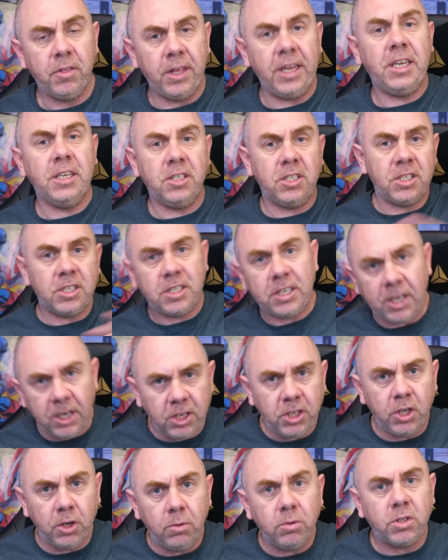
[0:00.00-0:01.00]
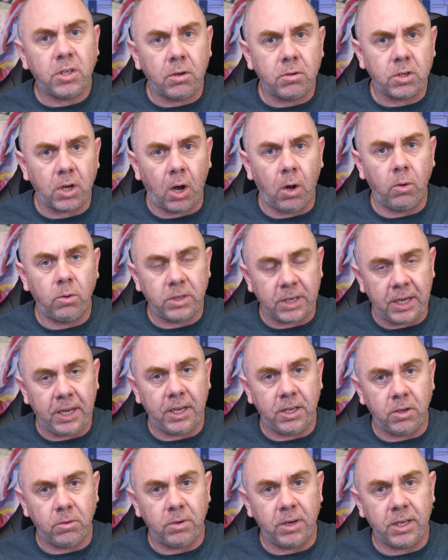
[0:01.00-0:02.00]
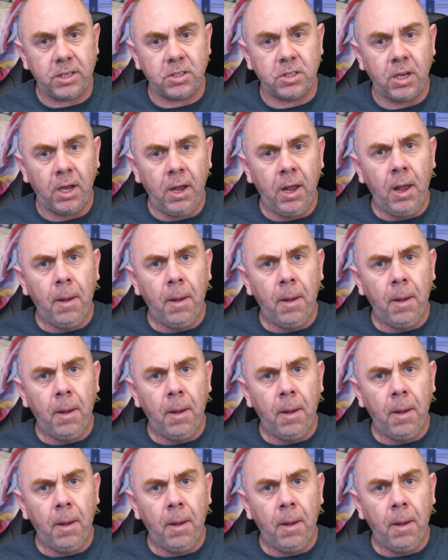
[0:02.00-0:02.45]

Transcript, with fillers: they could still use those old air units,